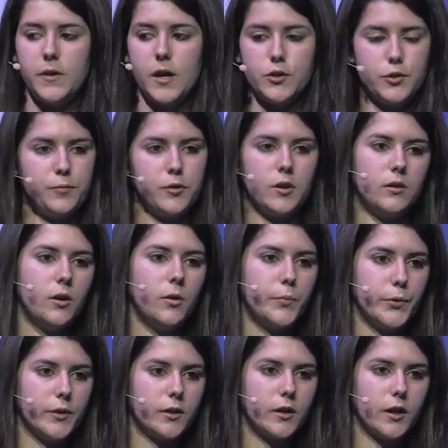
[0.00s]
to be a Jupyter
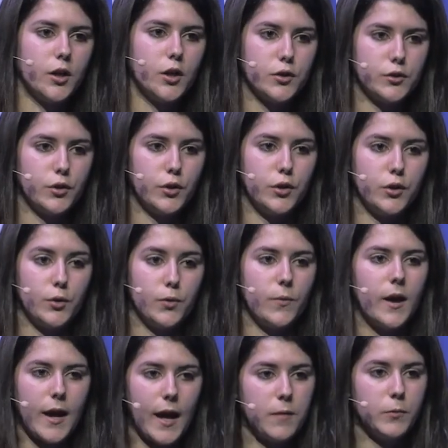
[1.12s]
notebook. So you
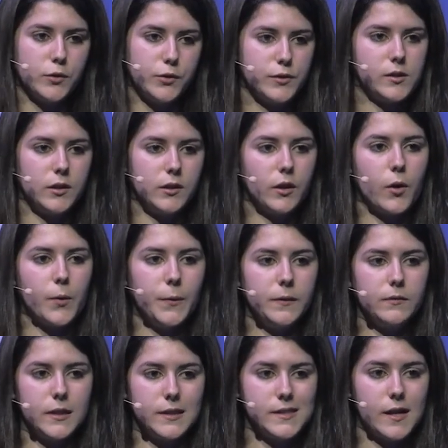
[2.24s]
were able to see the
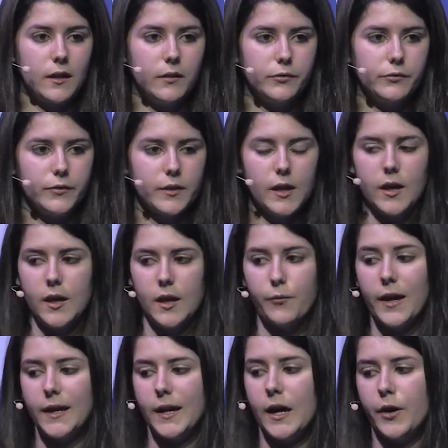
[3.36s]
code itself.
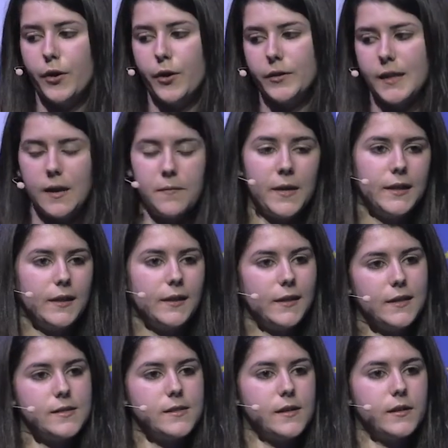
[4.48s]
Right now, they made it
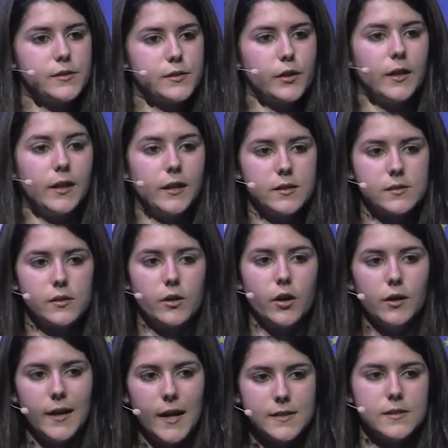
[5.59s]
easier so that it's
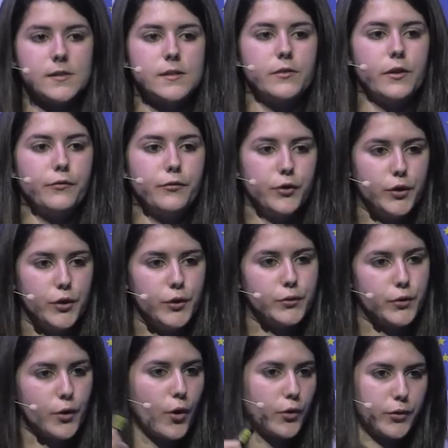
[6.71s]
not necessary for you
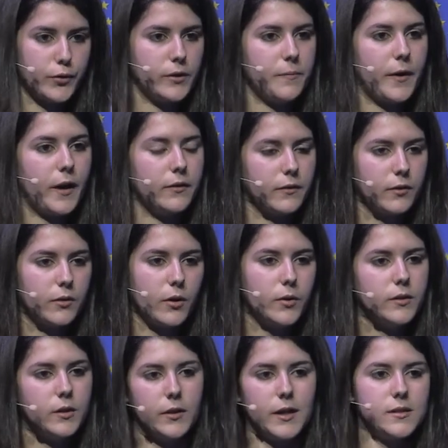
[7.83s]
to go through the Python
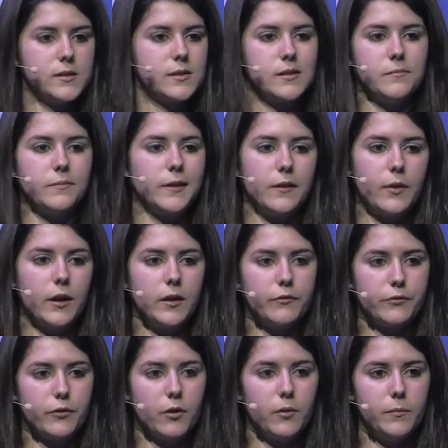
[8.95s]
code, and you can simply run it
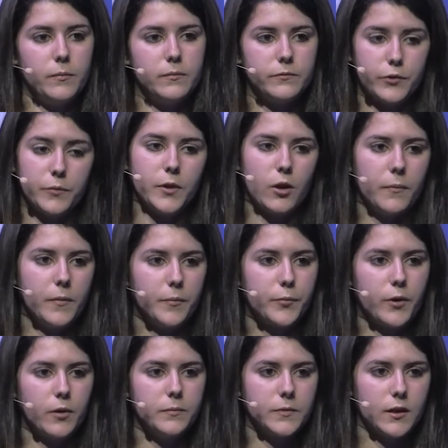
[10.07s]
from, from the command
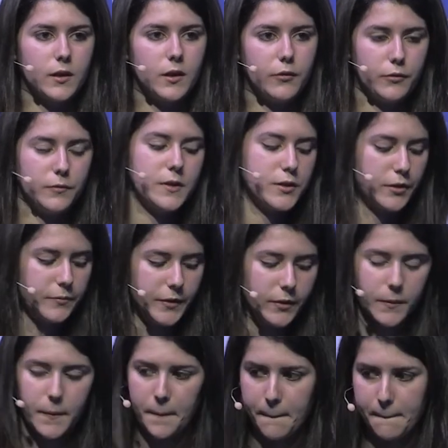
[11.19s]
prompt, from the terminal.